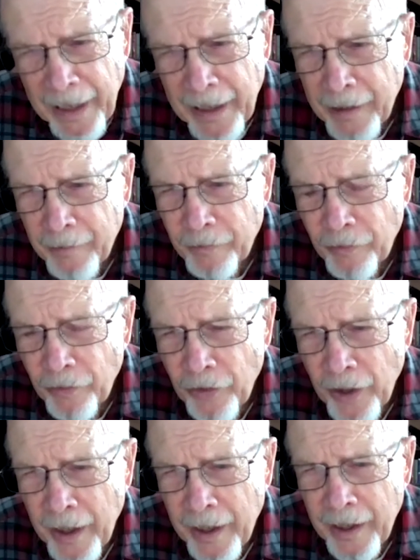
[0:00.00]
If
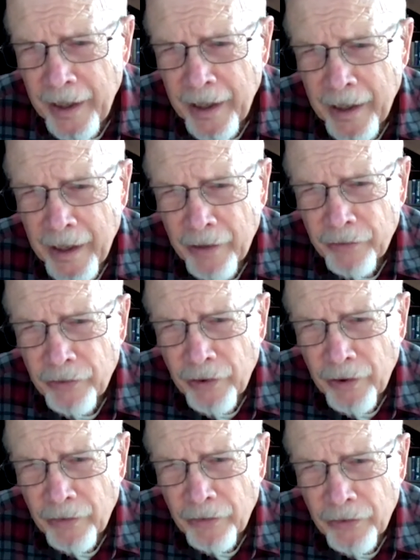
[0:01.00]
they, in
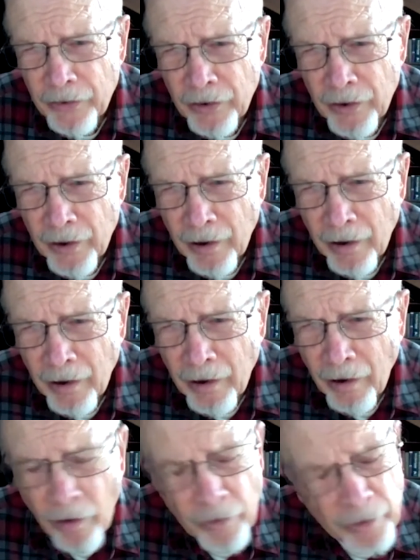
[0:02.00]
essence,
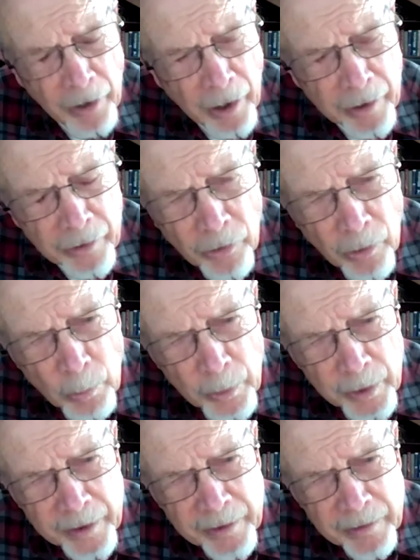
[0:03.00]
are not at all
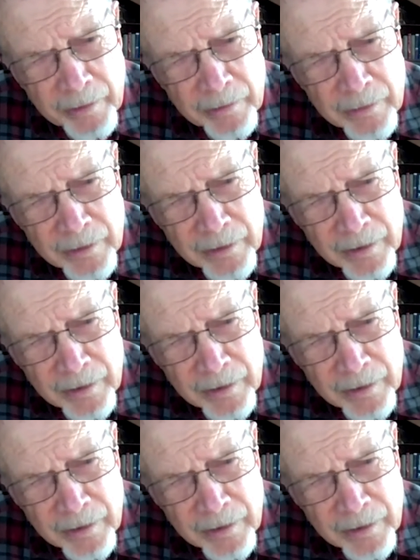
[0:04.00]
willing,